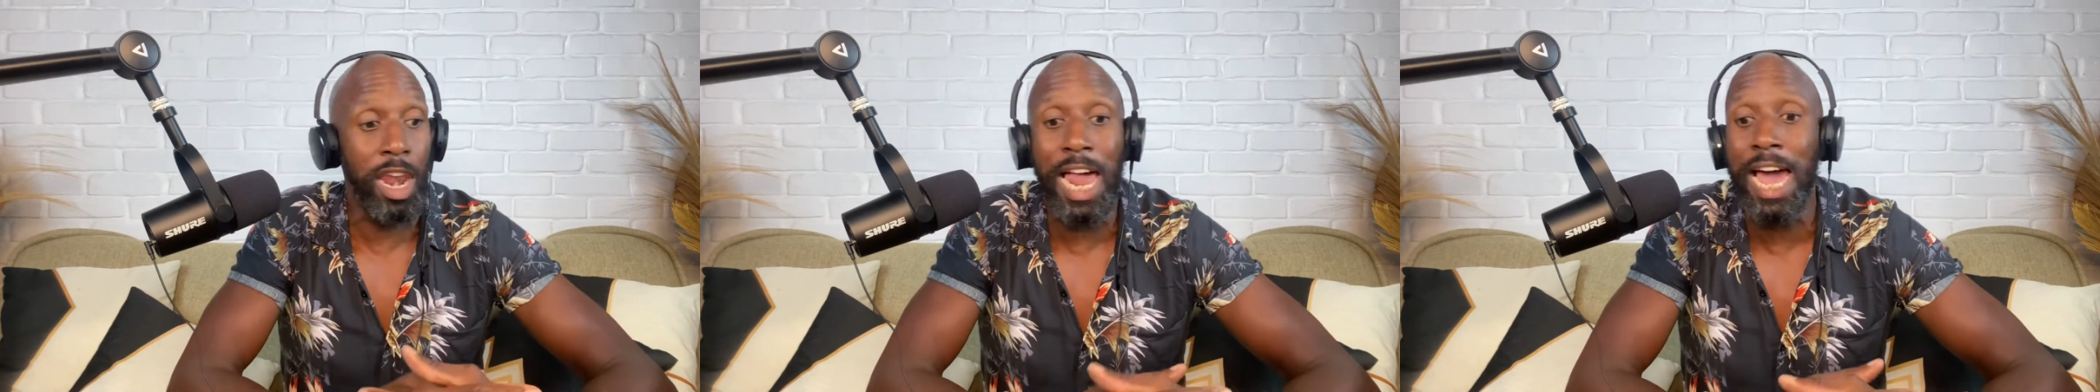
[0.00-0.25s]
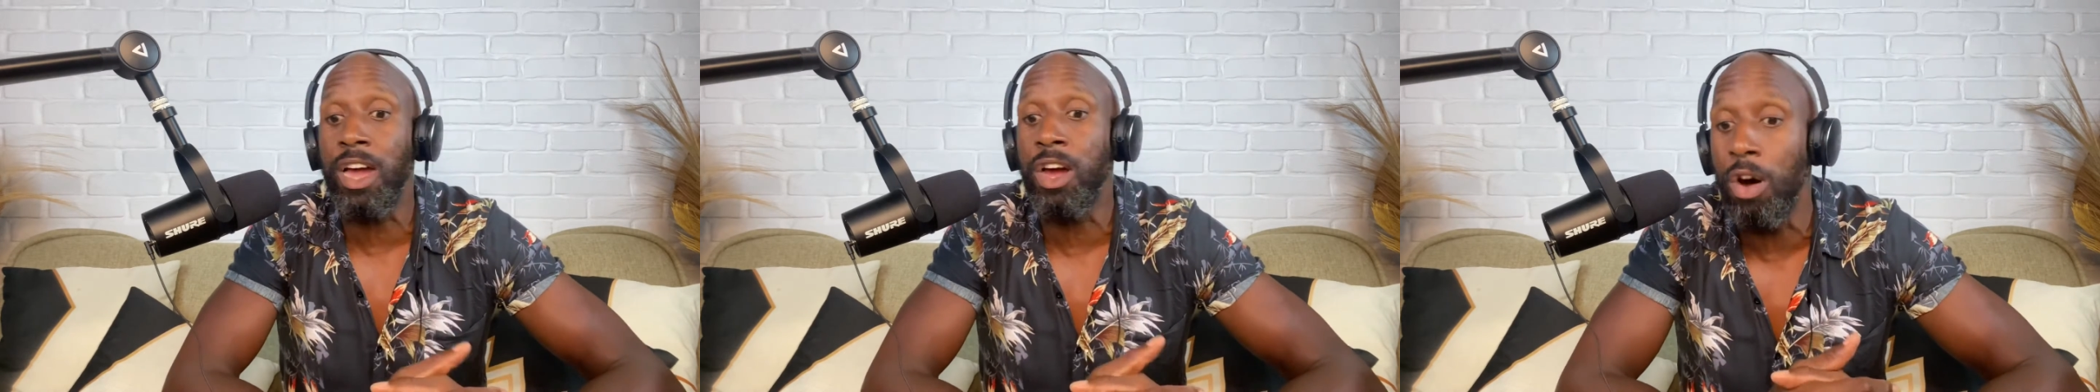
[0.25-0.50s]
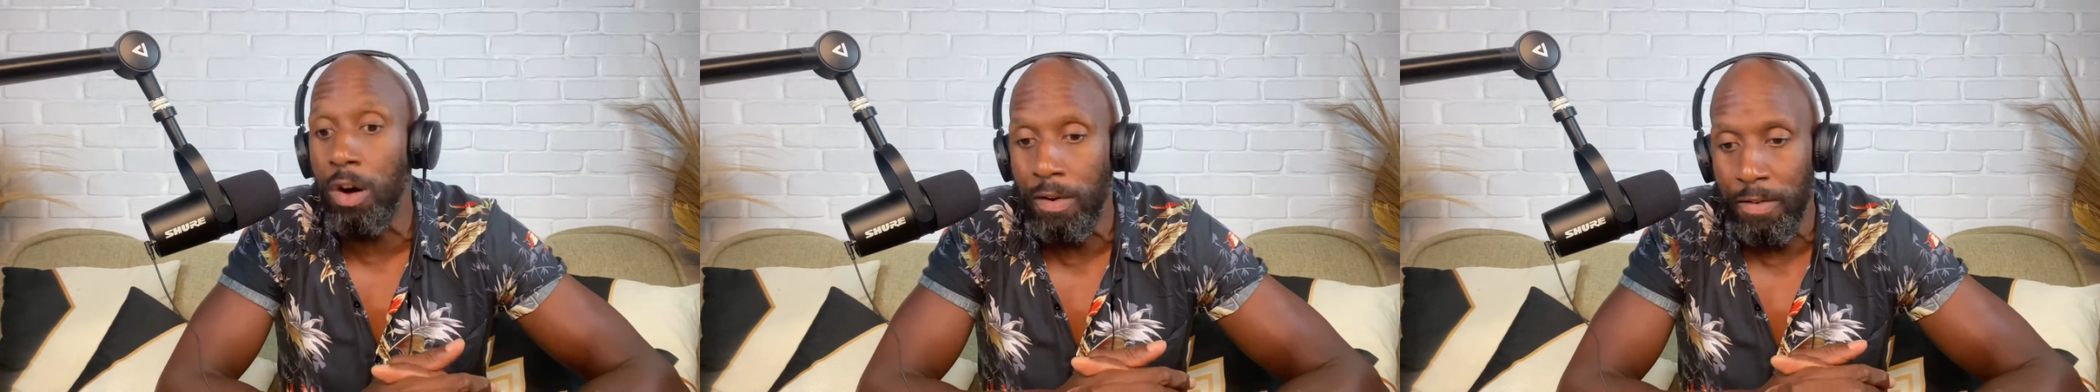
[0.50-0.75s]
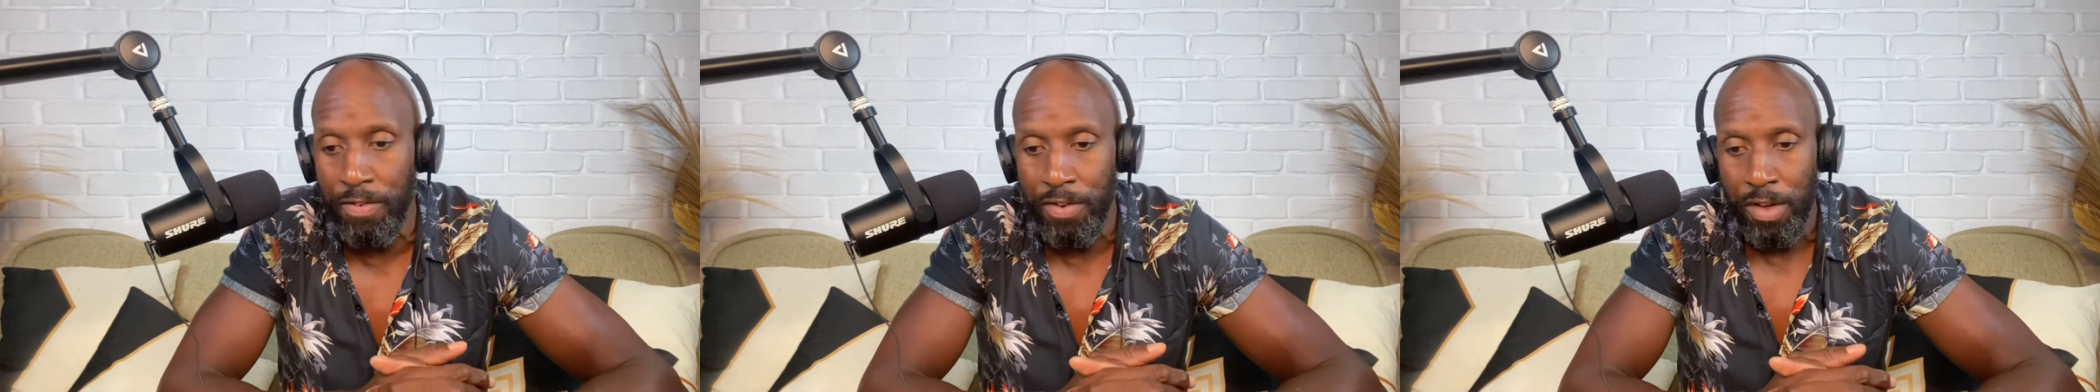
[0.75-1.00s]
lack
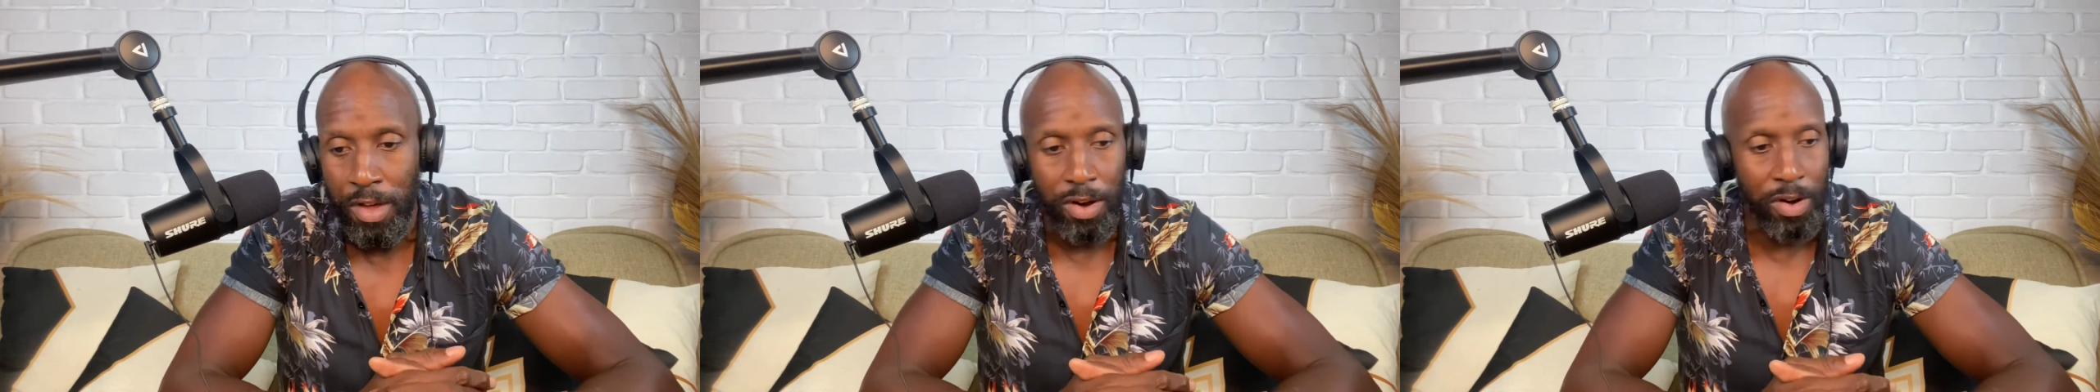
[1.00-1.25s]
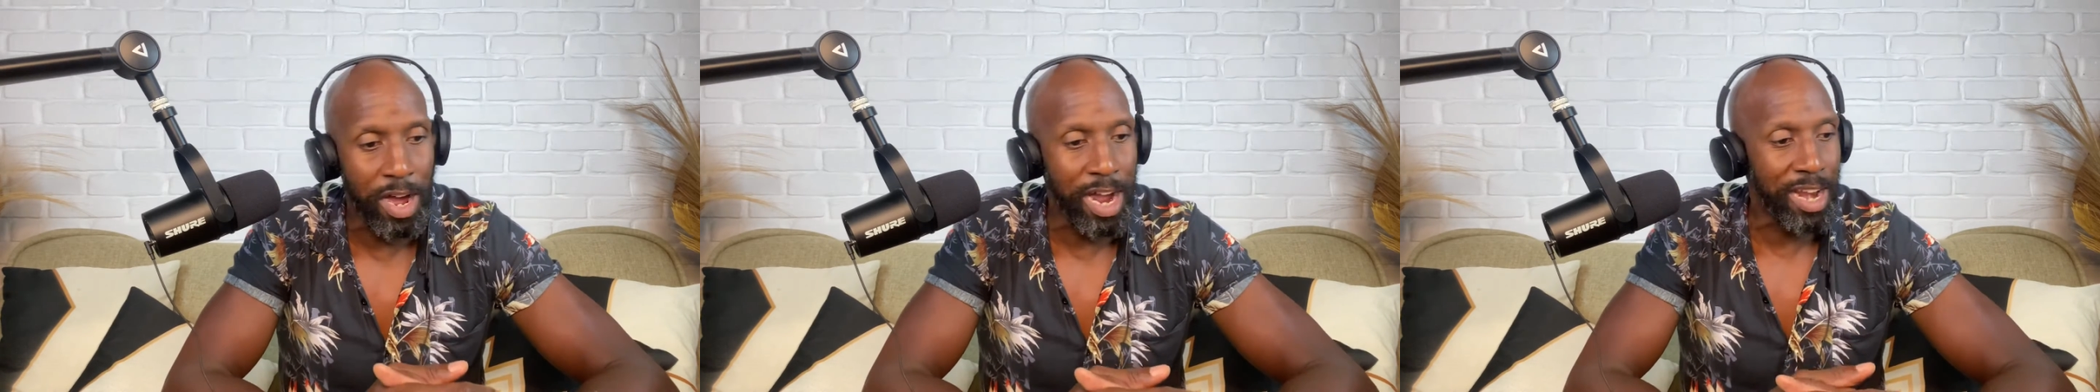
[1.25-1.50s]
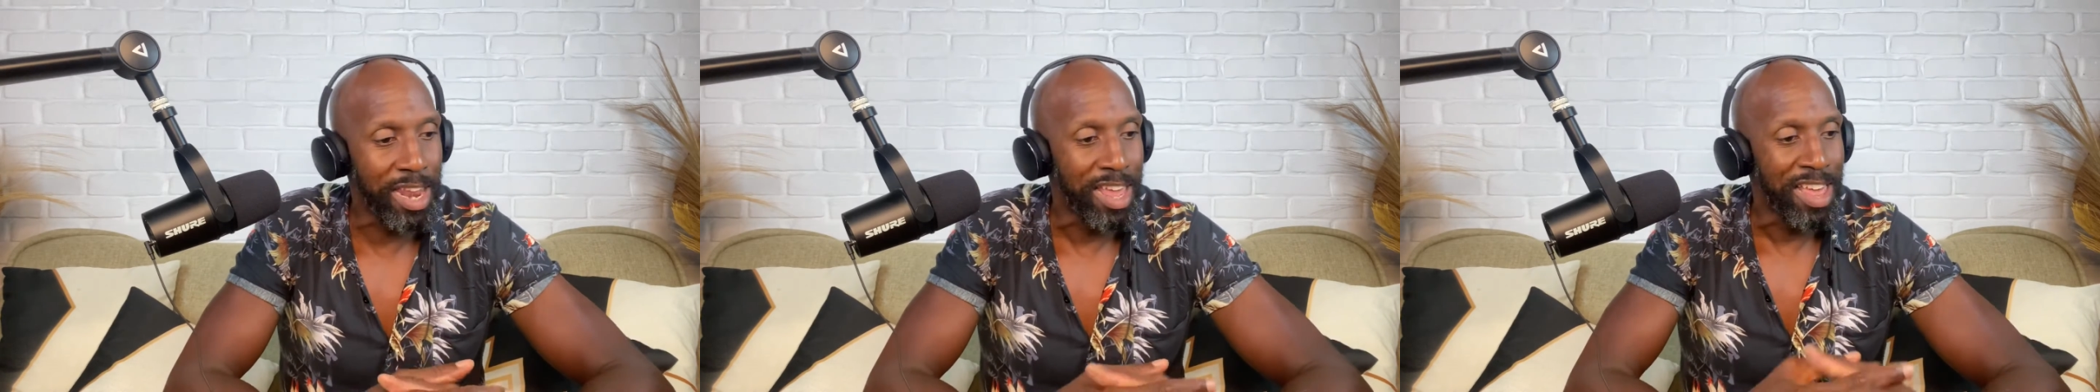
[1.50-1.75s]
of, right?